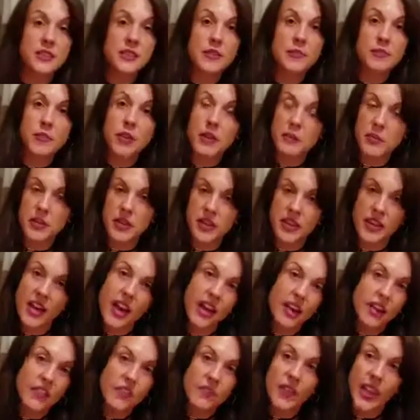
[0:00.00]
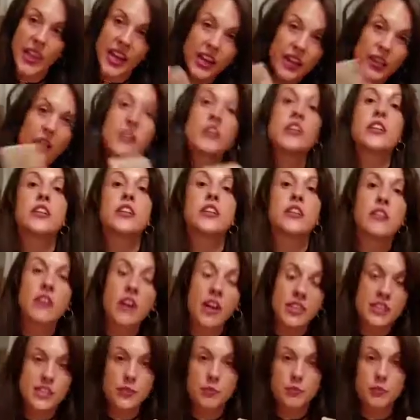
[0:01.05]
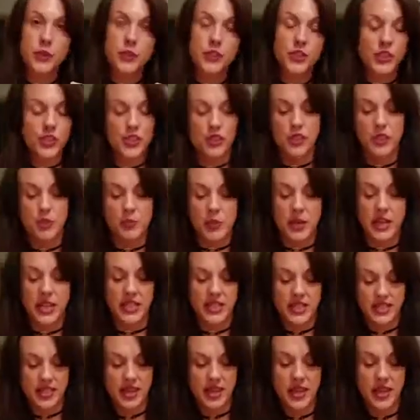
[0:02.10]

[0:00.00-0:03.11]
Maybe out of anger, you got some personal space,